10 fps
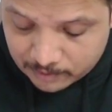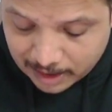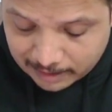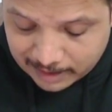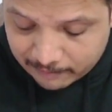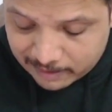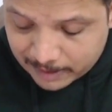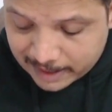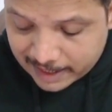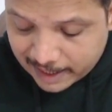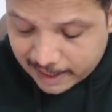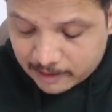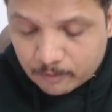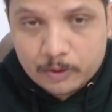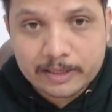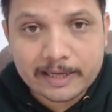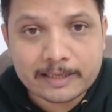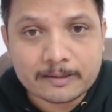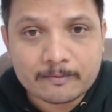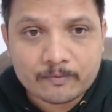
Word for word: then there will be decay in voltage.